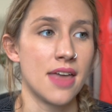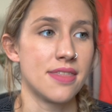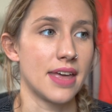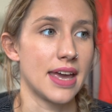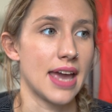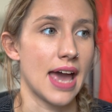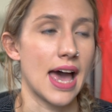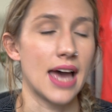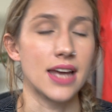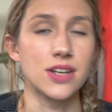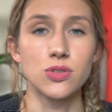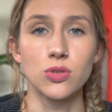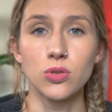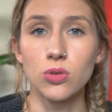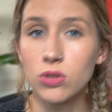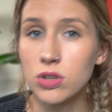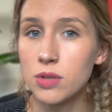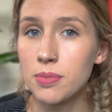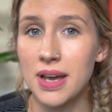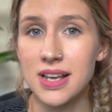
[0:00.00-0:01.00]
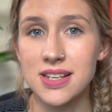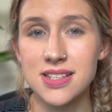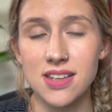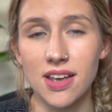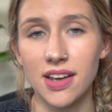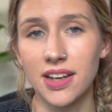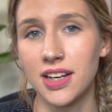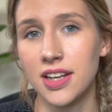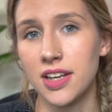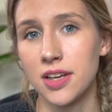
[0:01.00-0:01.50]
They had all the best
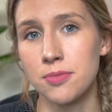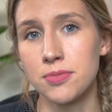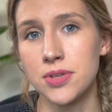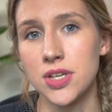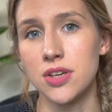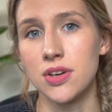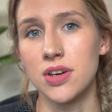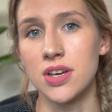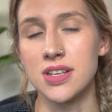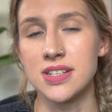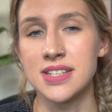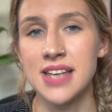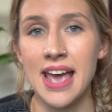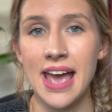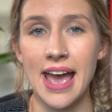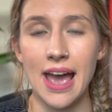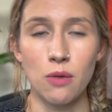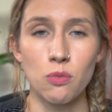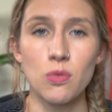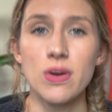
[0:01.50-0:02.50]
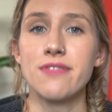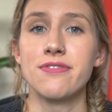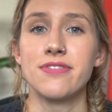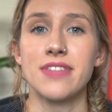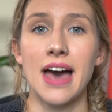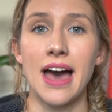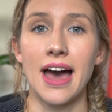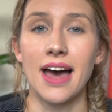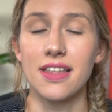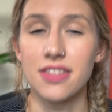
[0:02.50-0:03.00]
cycling computers, and with
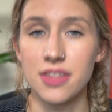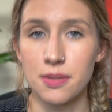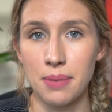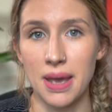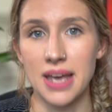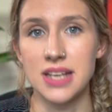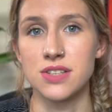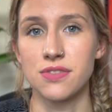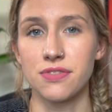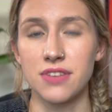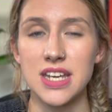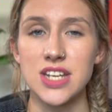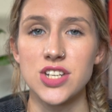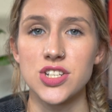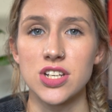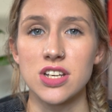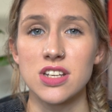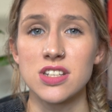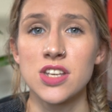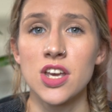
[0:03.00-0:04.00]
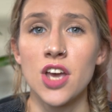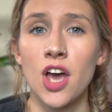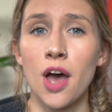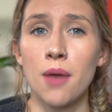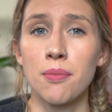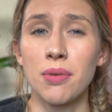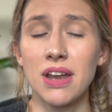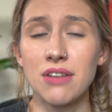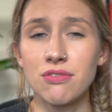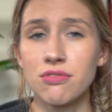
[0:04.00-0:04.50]
that, the best features.
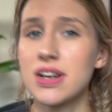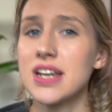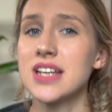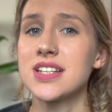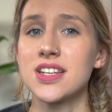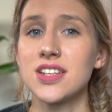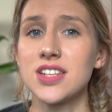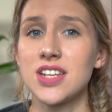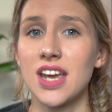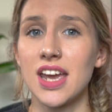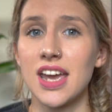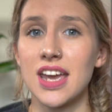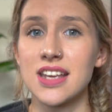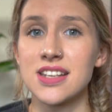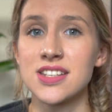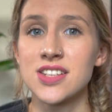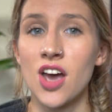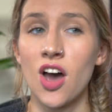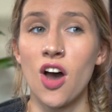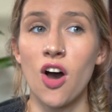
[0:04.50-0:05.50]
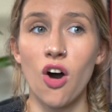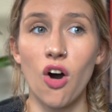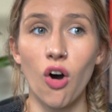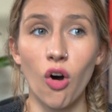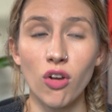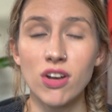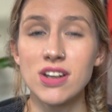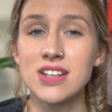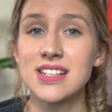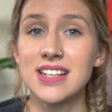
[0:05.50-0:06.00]
But in recent years,
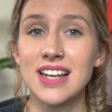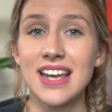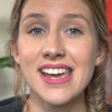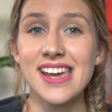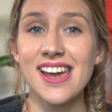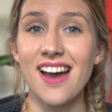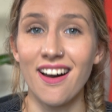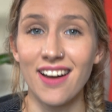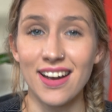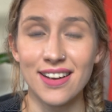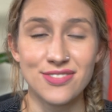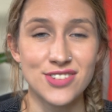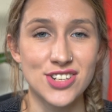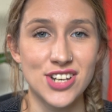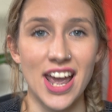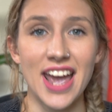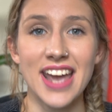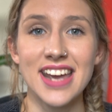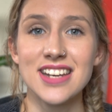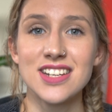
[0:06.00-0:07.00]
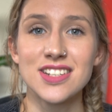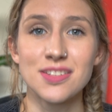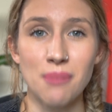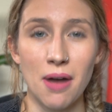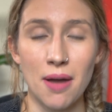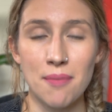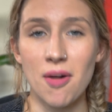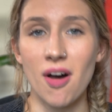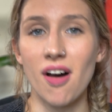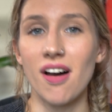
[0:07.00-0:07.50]
honestly, I have changed
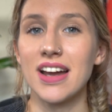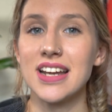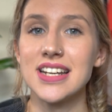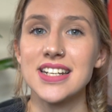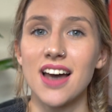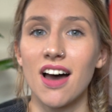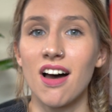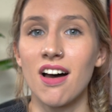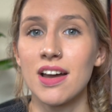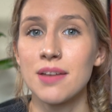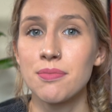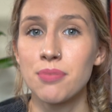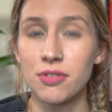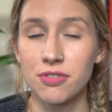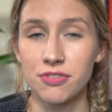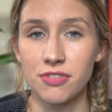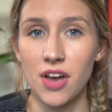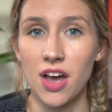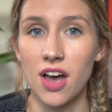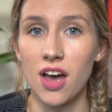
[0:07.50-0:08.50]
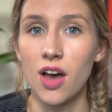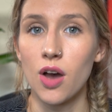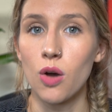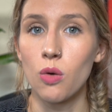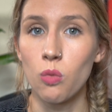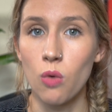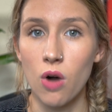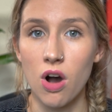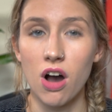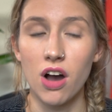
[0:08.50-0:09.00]
my mind. I prefer
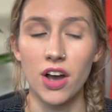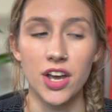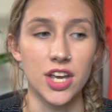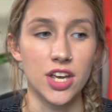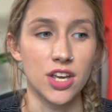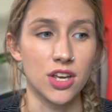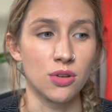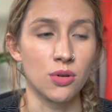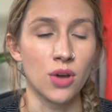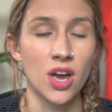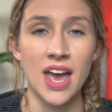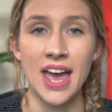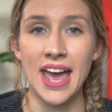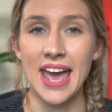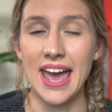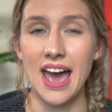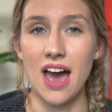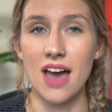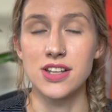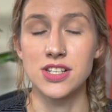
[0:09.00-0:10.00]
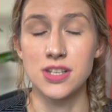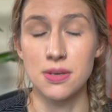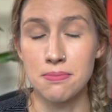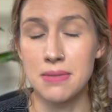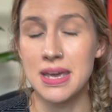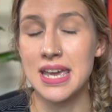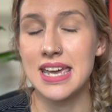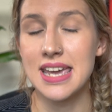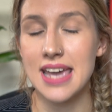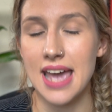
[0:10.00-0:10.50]
Wahoo. To
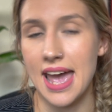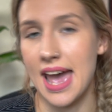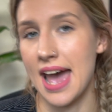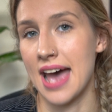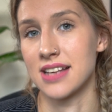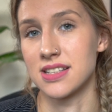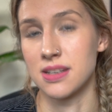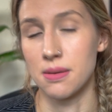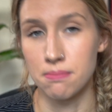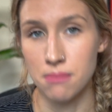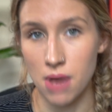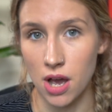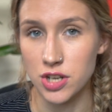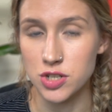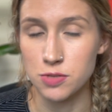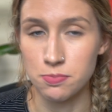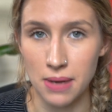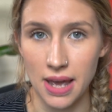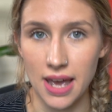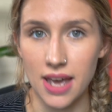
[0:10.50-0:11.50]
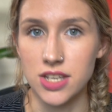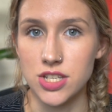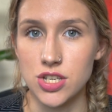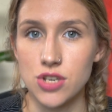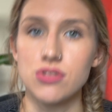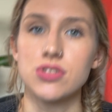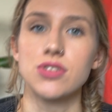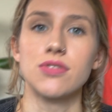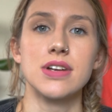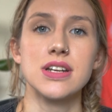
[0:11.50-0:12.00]
me, it has a much better
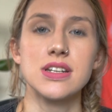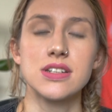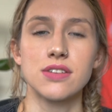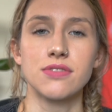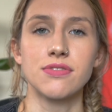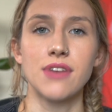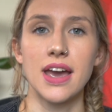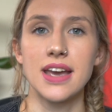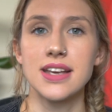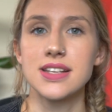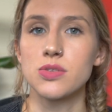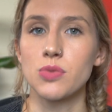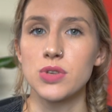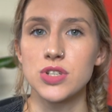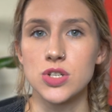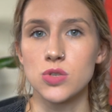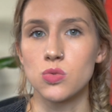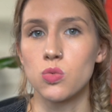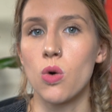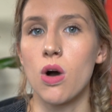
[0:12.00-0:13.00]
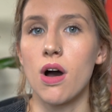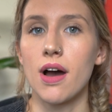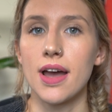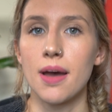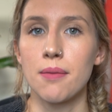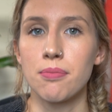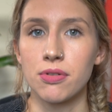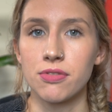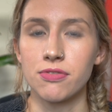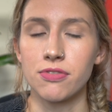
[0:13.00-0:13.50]
user interface, which is why
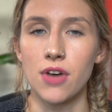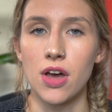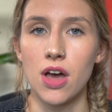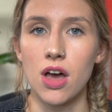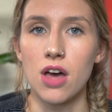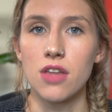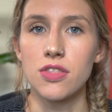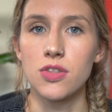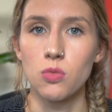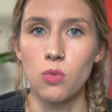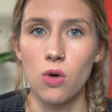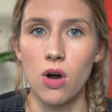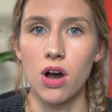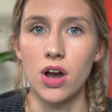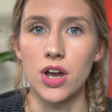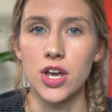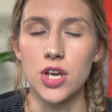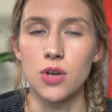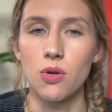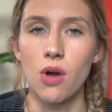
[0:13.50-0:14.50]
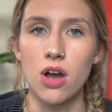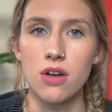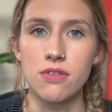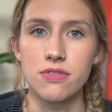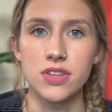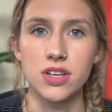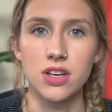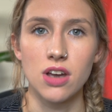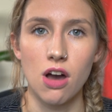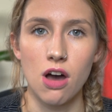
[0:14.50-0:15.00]
I prefer the Wahoo
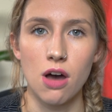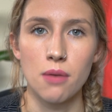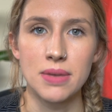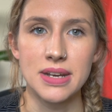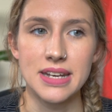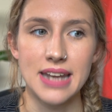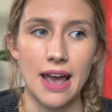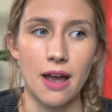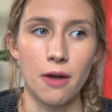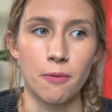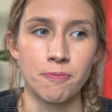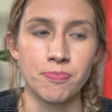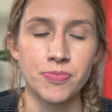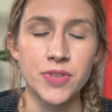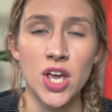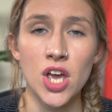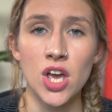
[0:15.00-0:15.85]
over the Garmin now.